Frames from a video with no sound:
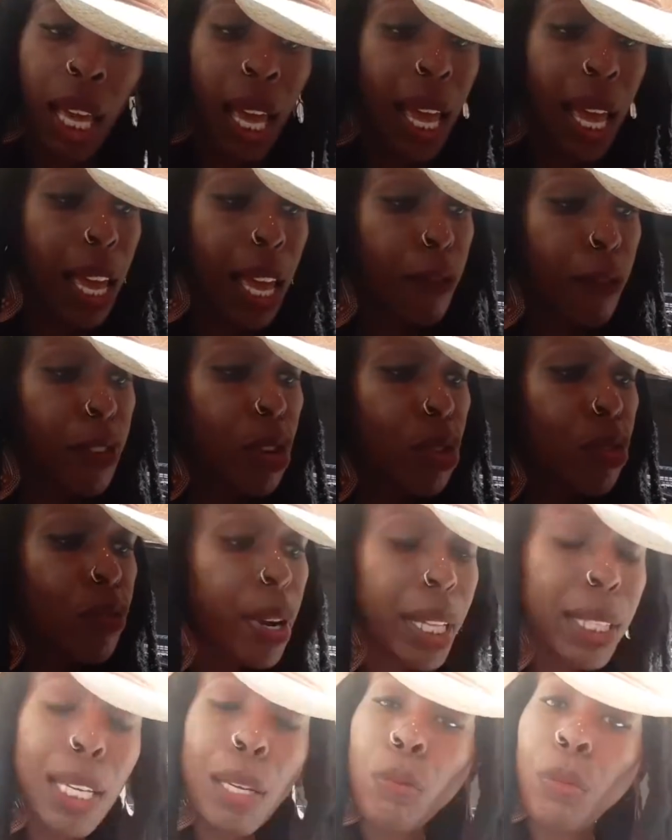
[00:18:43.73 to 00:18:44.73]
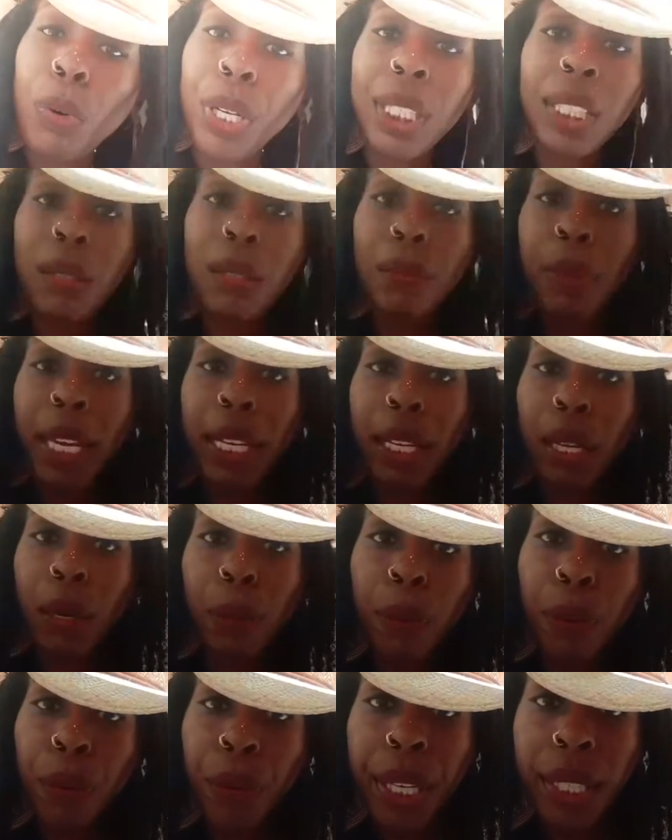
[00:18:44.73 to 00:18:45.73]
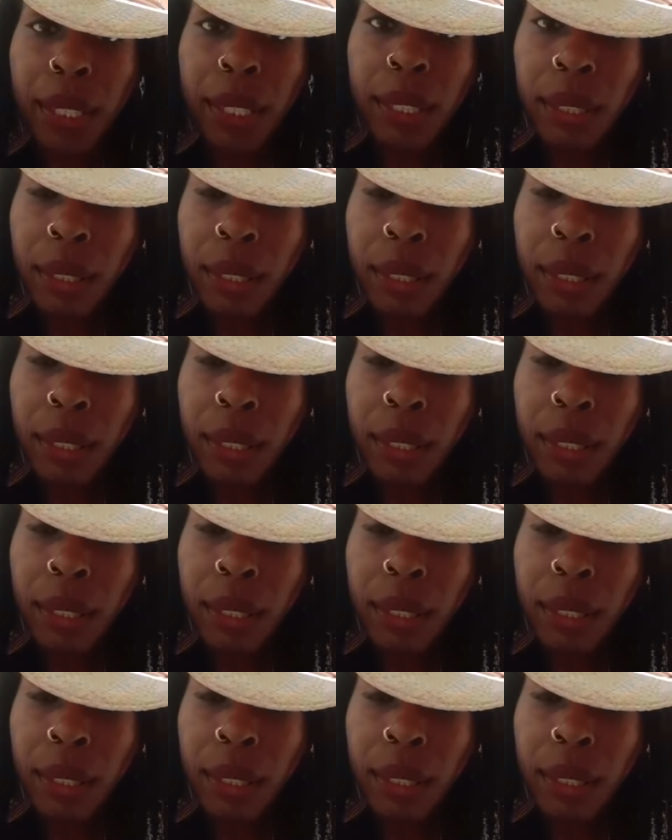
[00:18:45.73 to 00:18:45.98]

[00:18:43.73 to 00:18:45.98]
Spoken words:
If you really wanted to make a point,